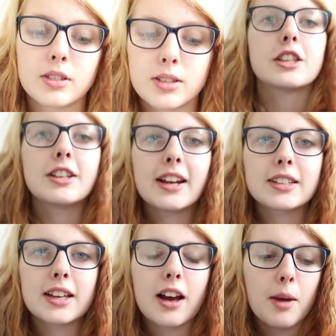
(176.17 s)
So the
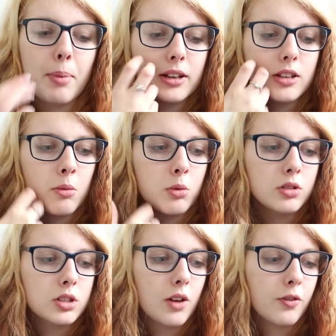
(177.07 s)
next thing I picked up
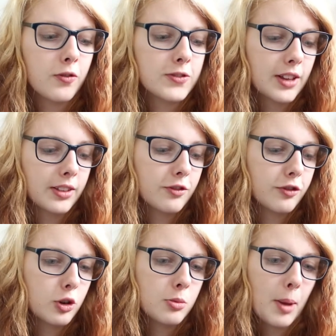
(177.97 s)
was something
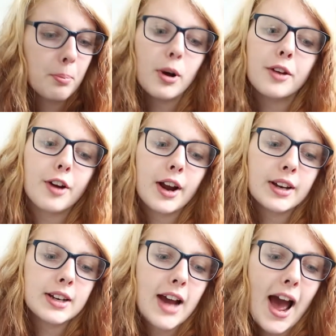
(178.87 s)
for my boyfriend,